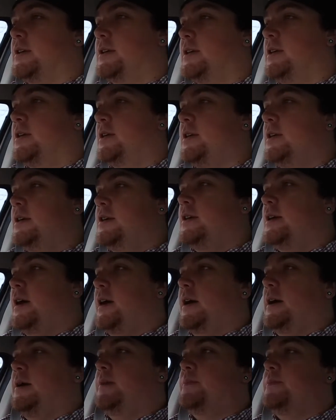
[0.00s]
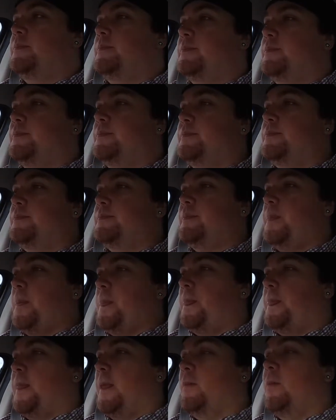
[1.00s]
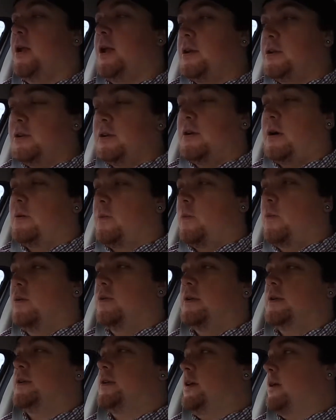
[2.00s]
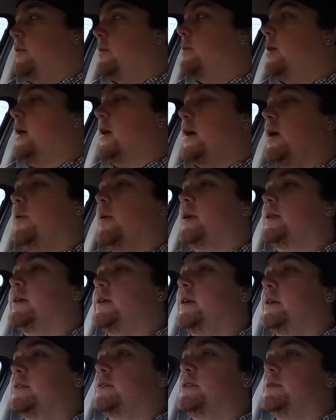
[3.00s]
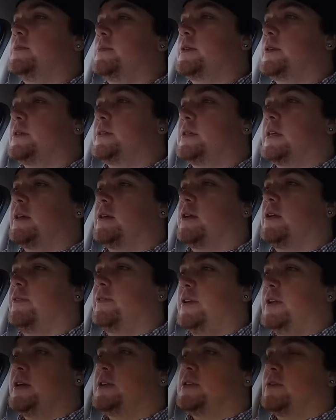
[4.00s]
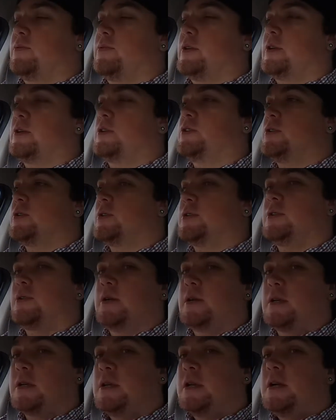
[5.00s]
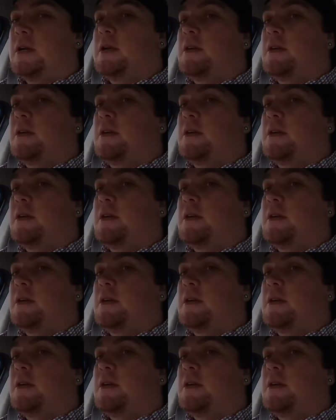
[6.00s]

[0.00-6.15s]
And when I do, I can't wait to get to them, because they're the kind of videos I really enjoy doing,